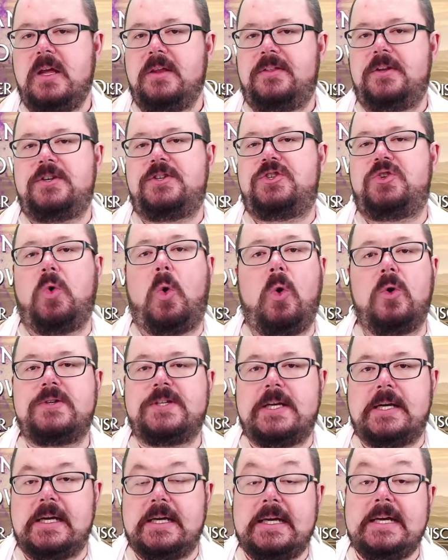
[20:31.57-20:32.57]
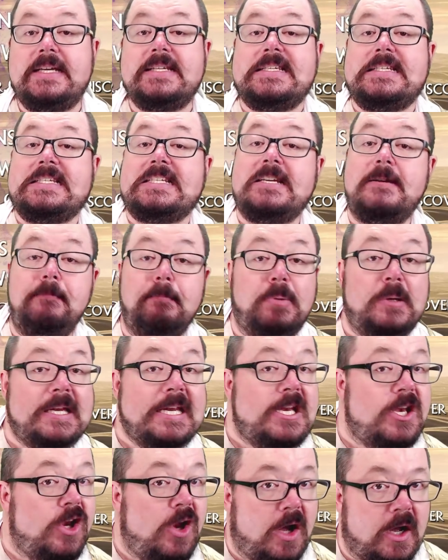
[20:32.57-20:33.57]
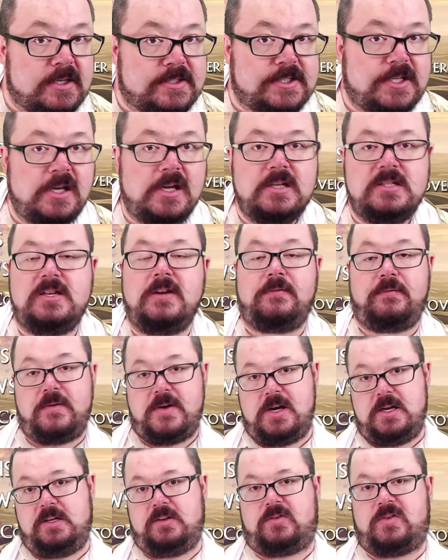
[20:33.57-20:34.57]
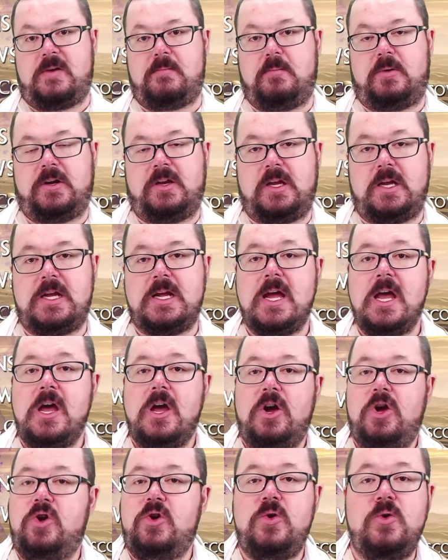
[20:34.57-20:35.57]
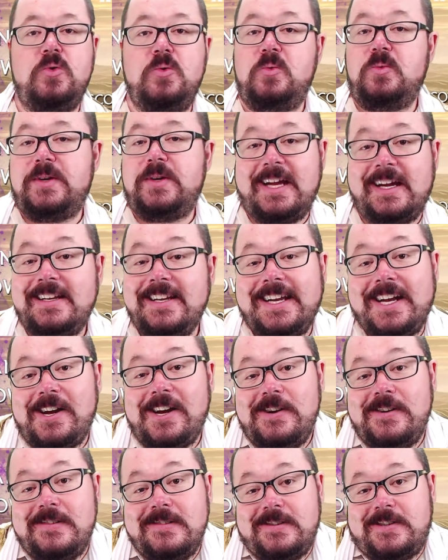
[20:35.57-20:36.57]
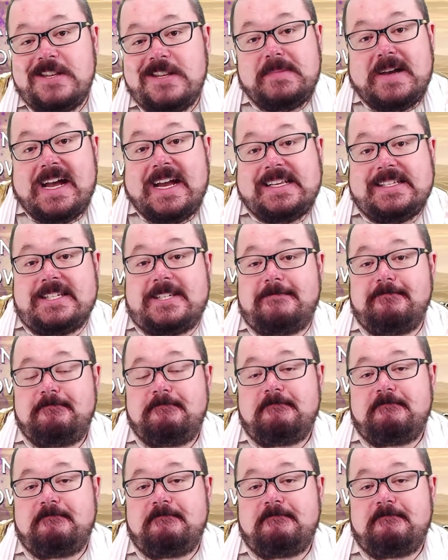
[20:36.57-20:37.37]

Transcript: the daughter is simply not going to find somebody who can go to the mines